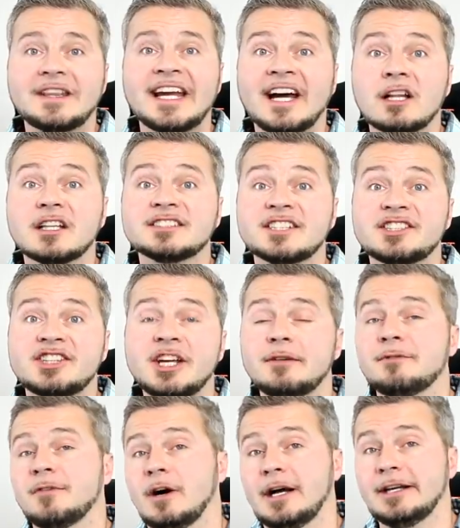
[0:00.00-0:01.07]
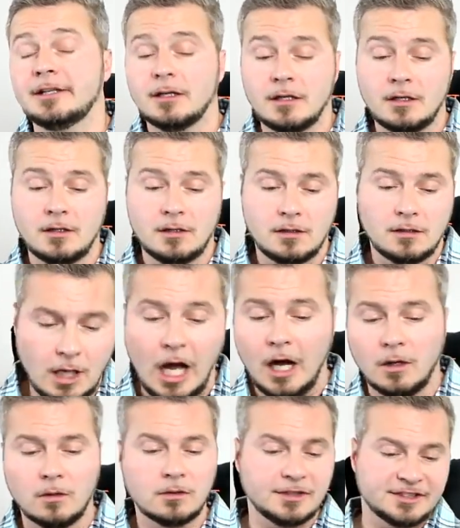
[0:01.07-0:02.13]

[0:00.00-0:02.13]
What the hell is a chit fund? Oh,